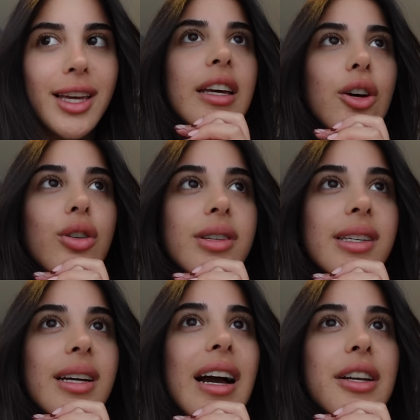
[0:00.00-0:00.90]
It
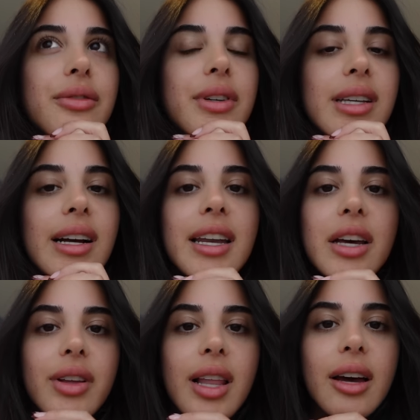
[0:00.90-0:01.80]
honestly kind of feels like I
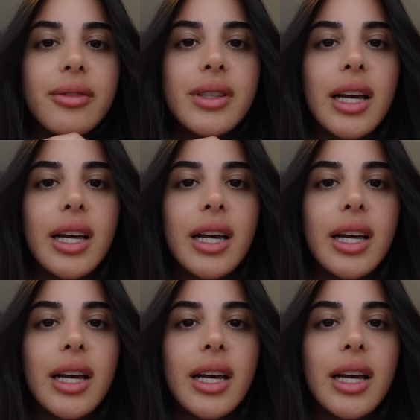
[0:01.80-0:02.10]
never left.